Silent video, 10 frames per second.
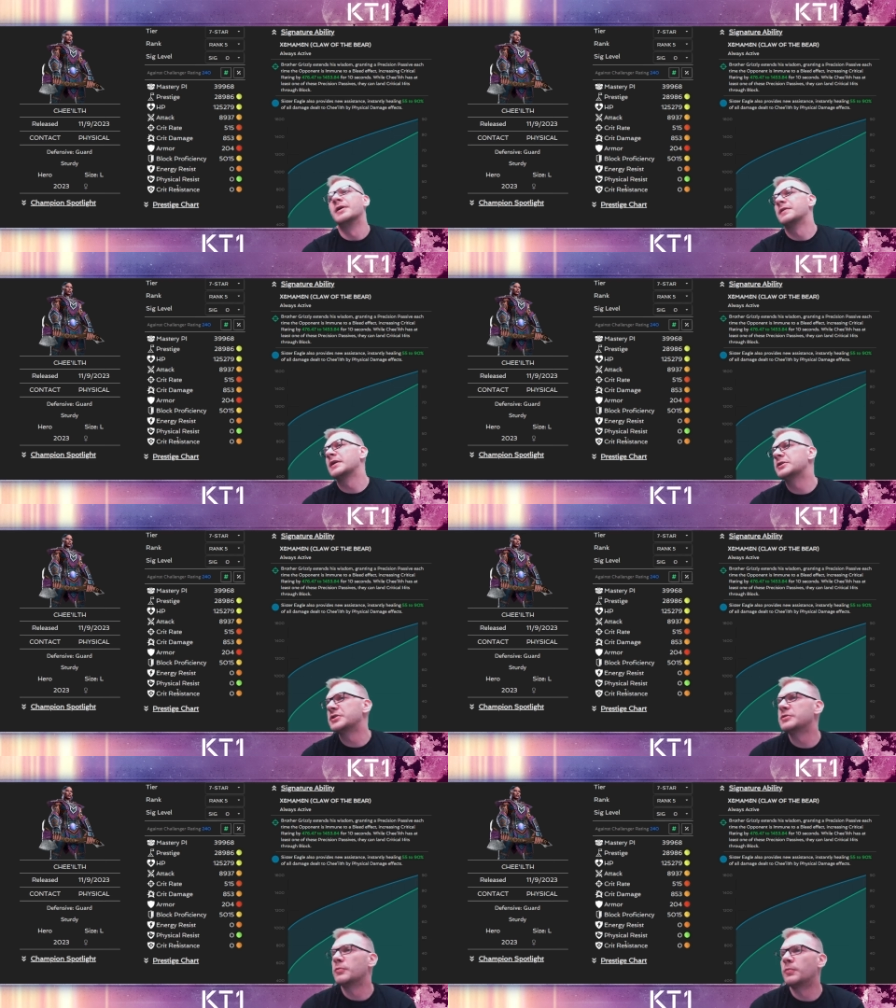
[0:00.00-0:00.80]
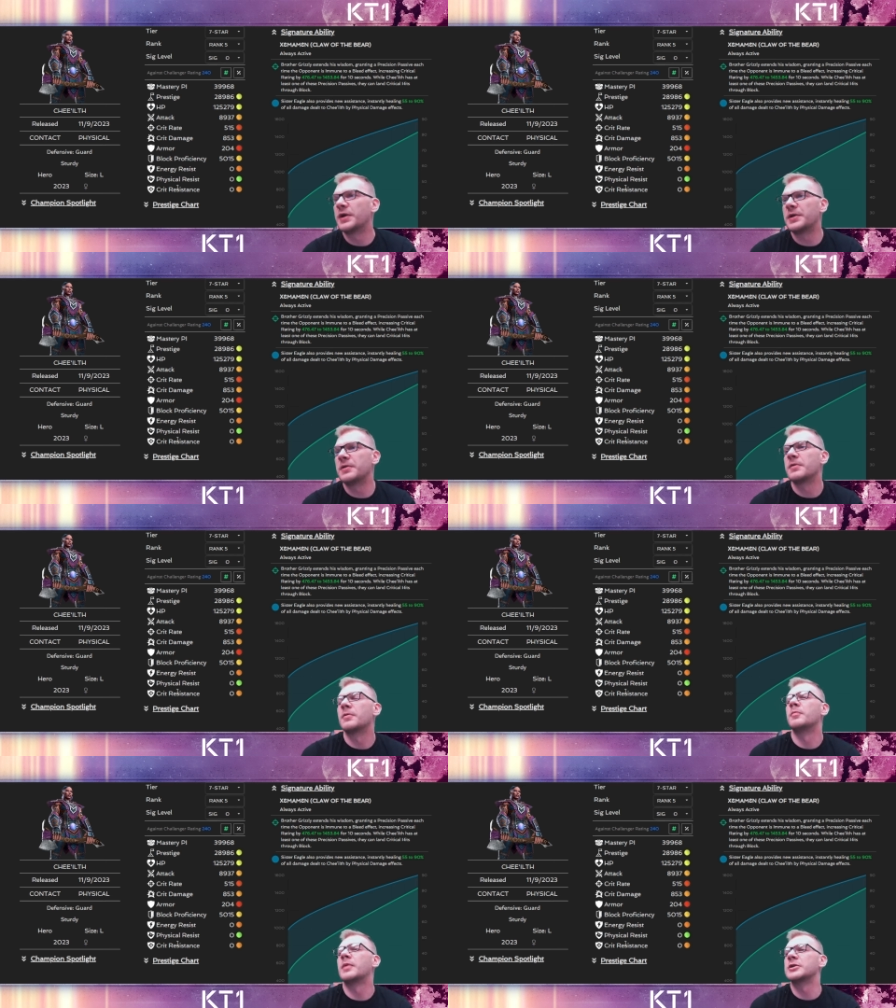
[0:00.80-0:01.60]
I think she's very
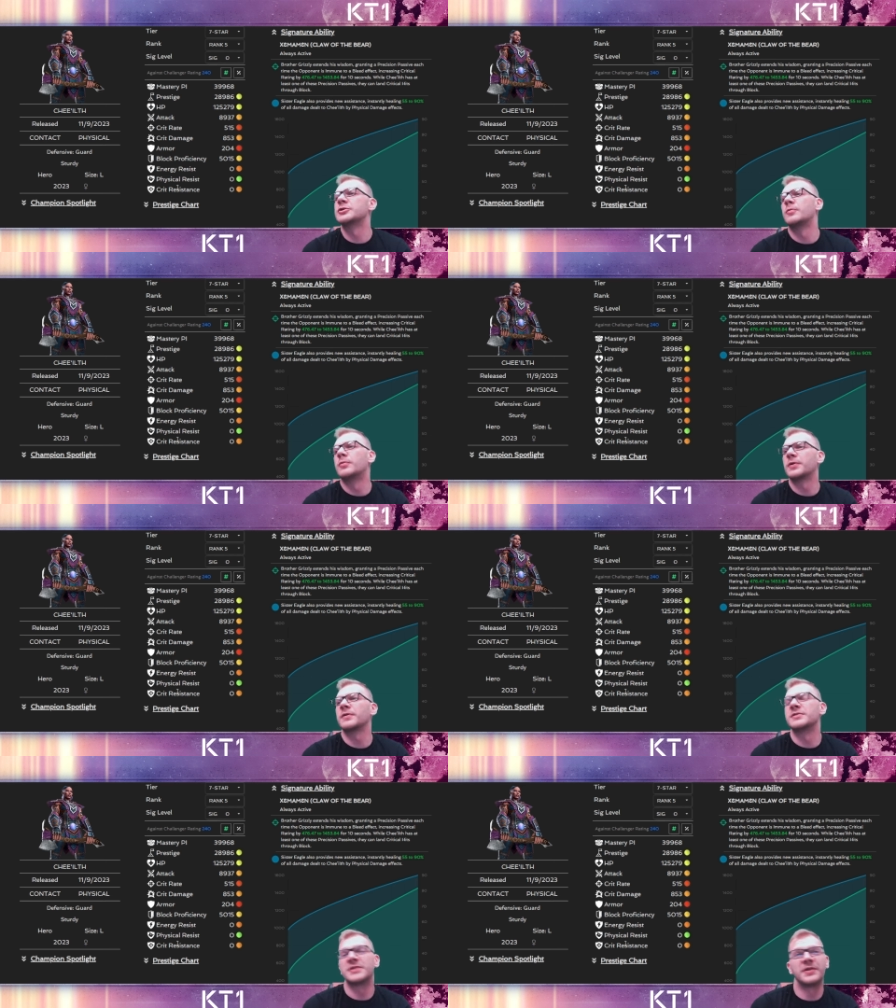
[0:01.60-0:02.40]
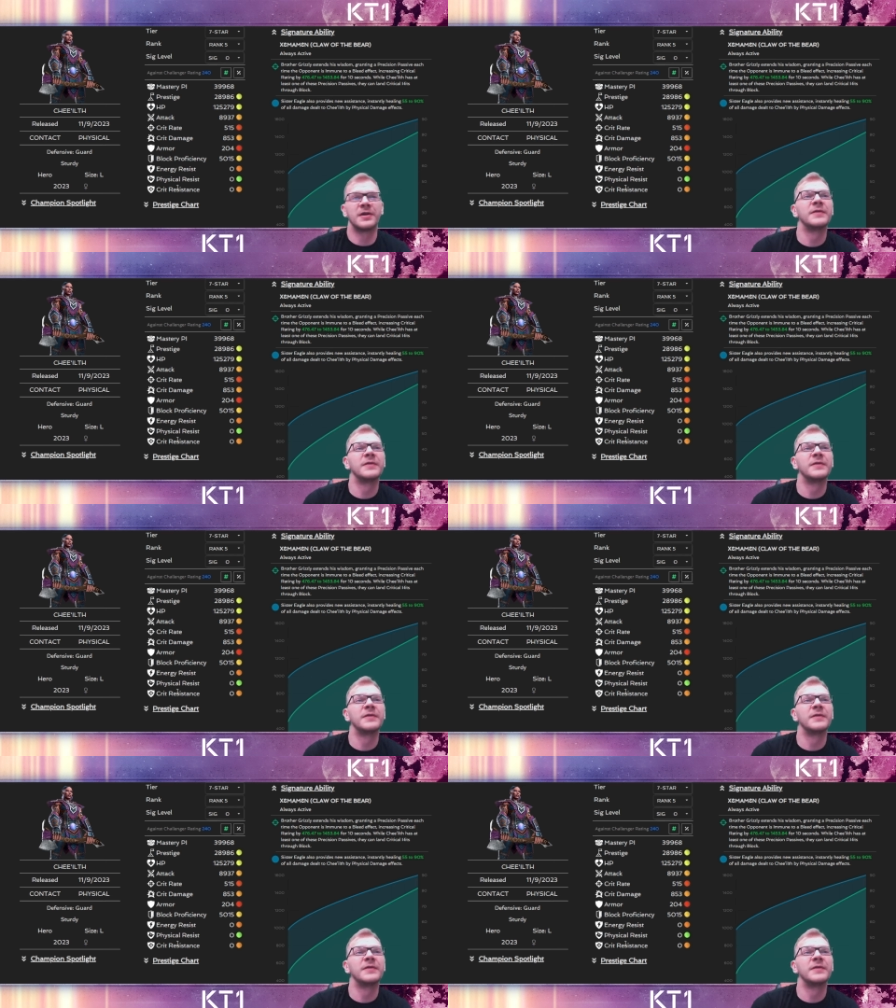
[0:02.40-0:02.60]
much so worth considering.